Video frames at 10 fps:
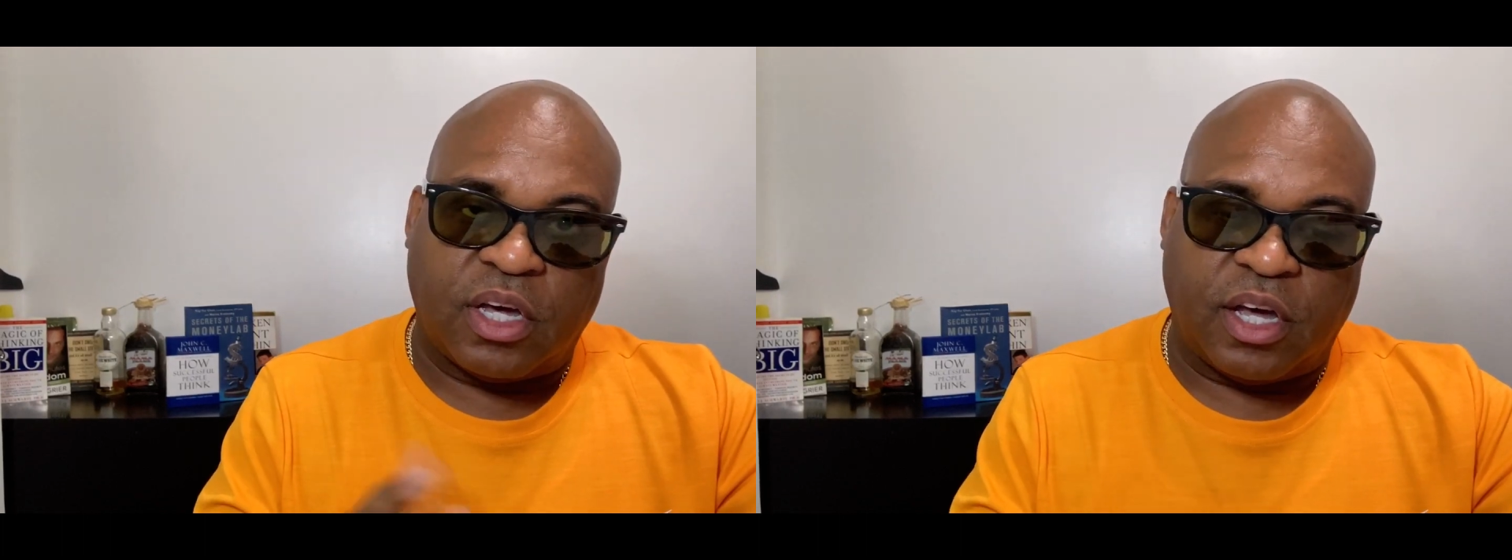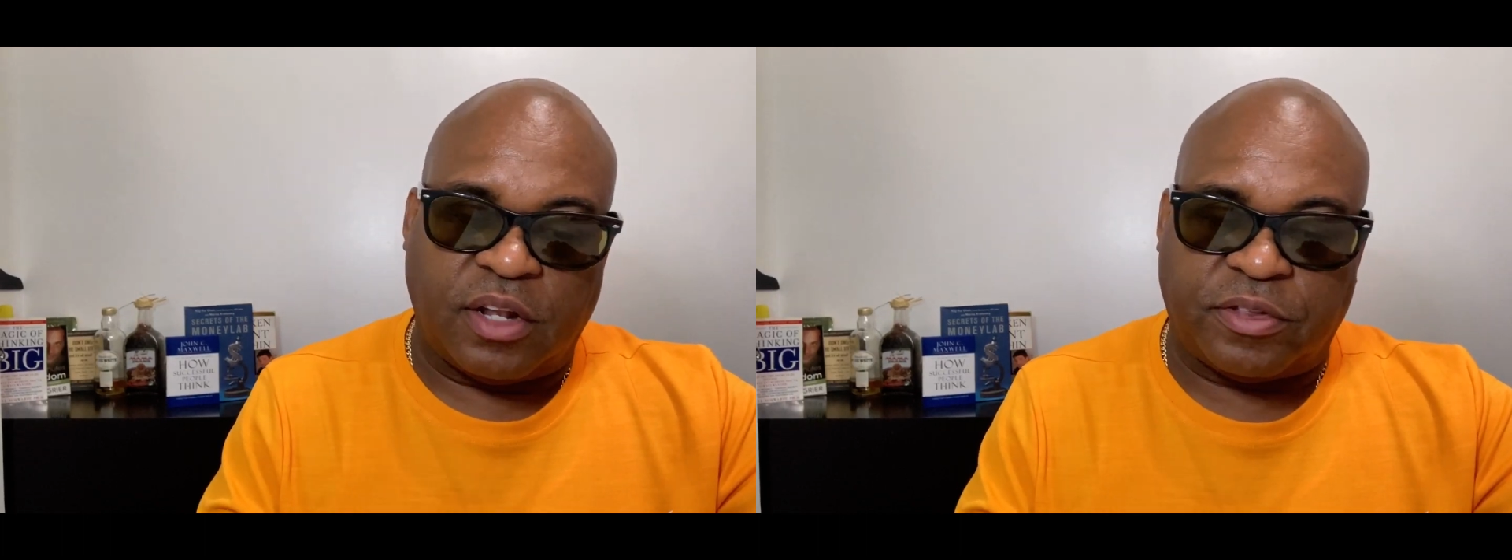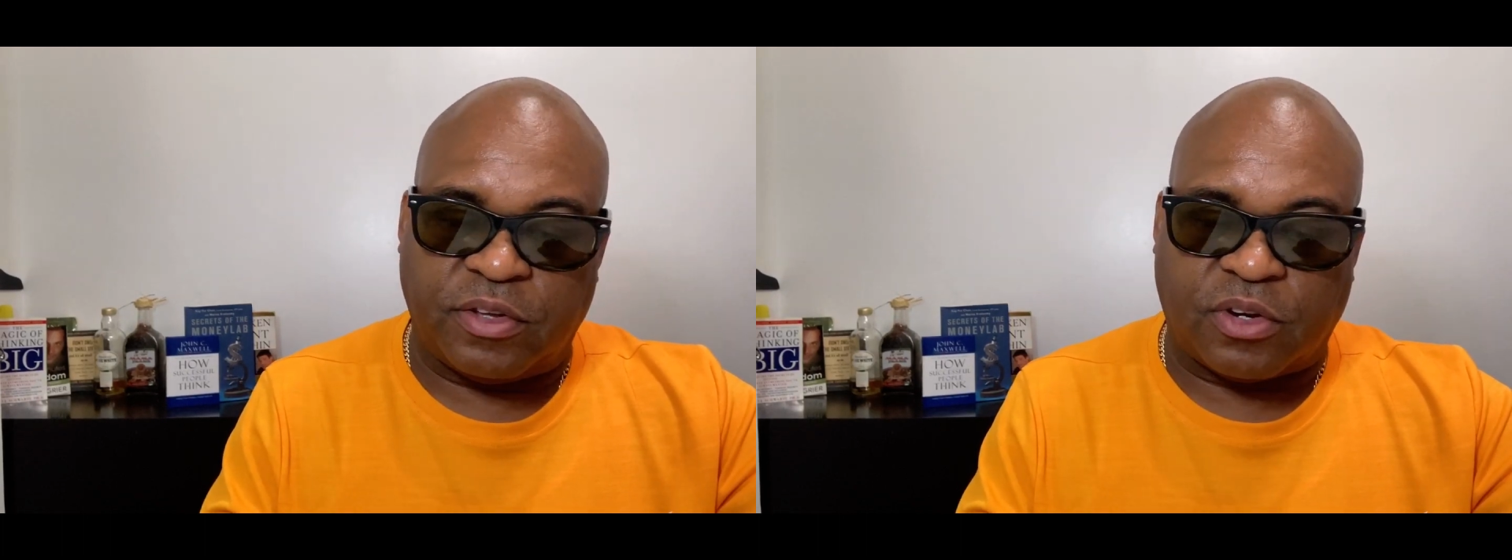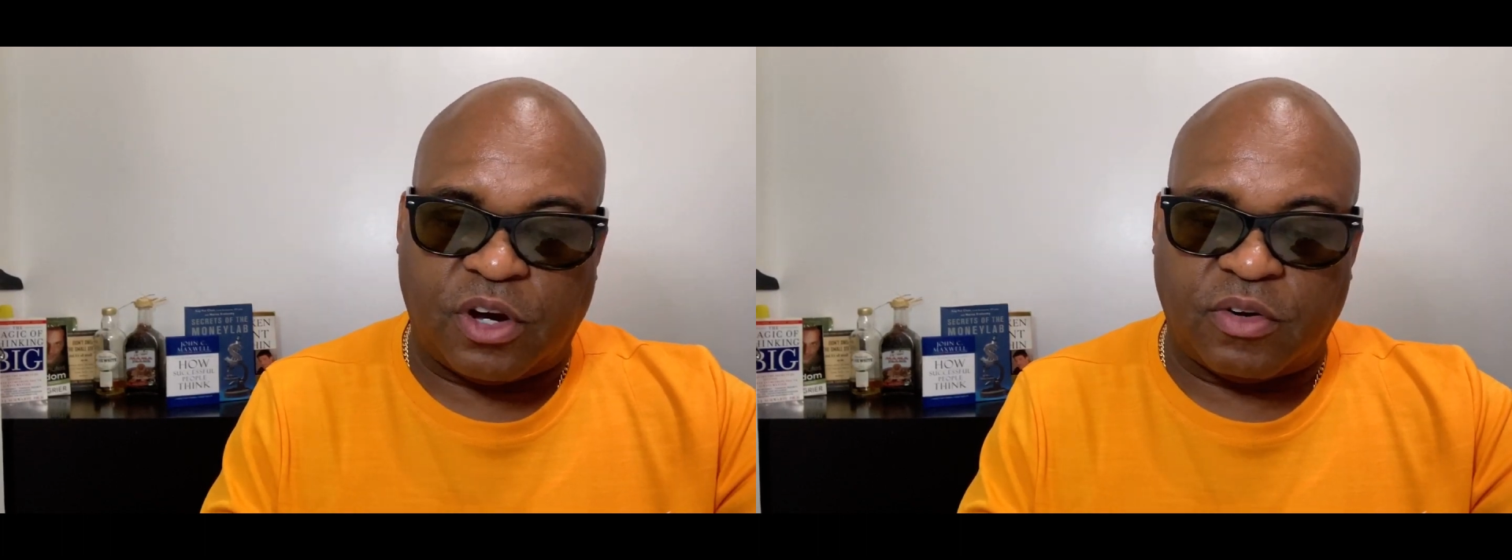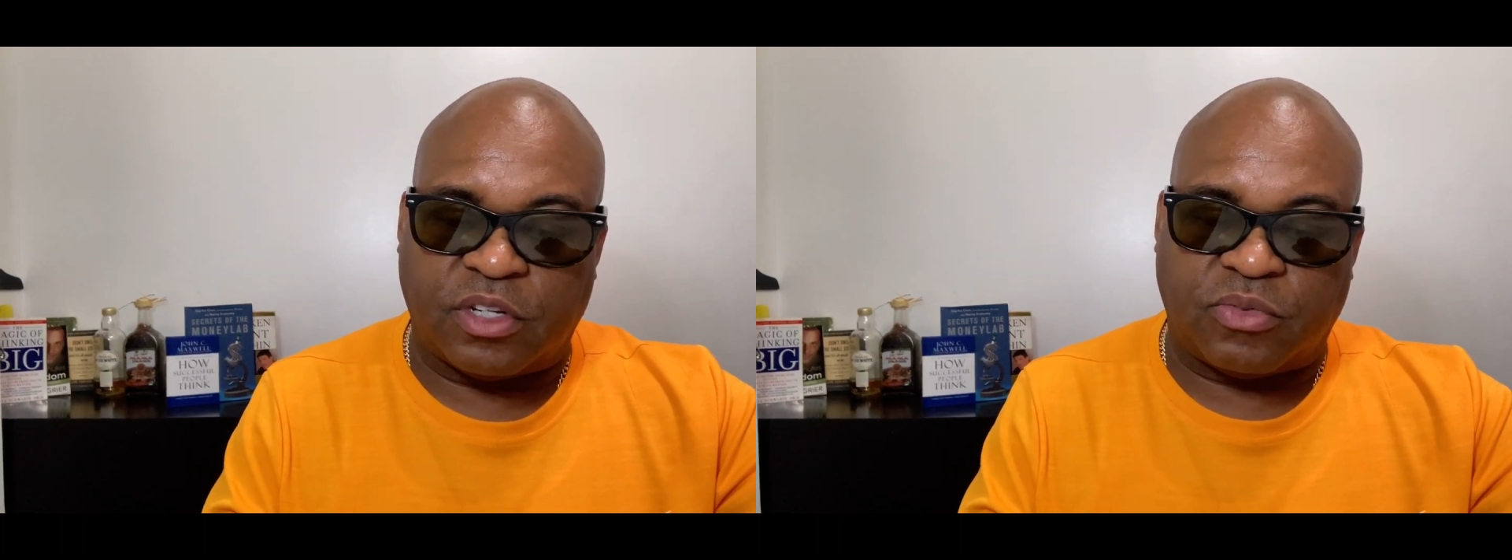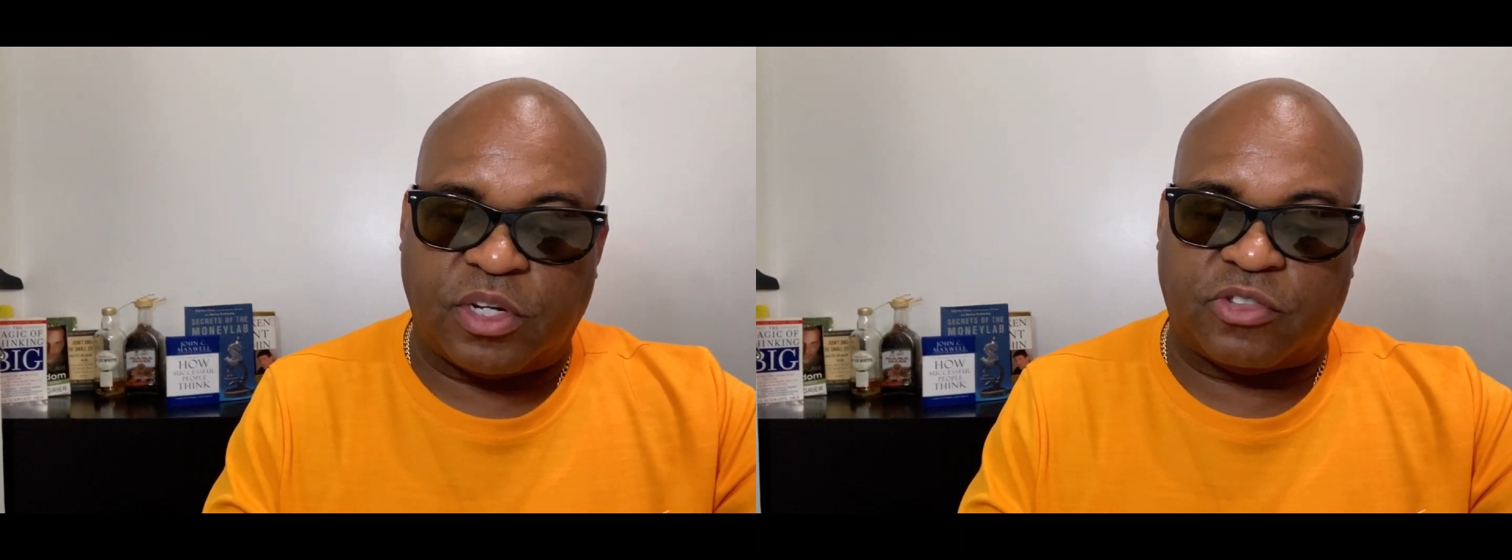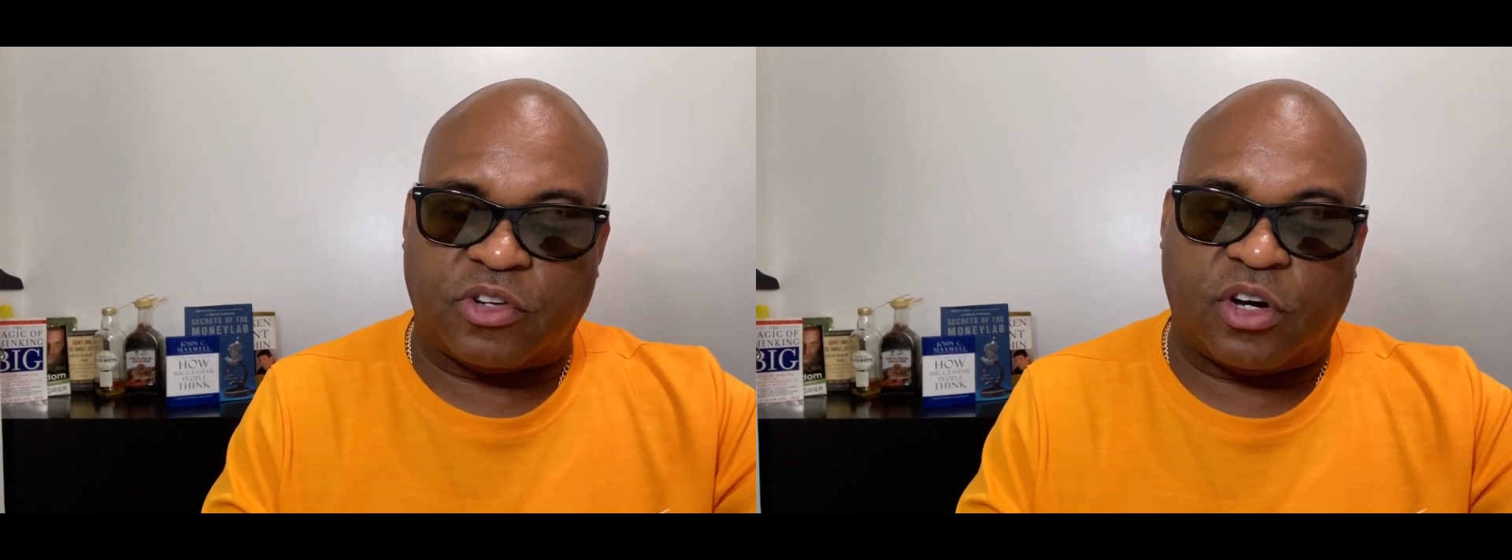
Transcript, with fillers: healthy current ratio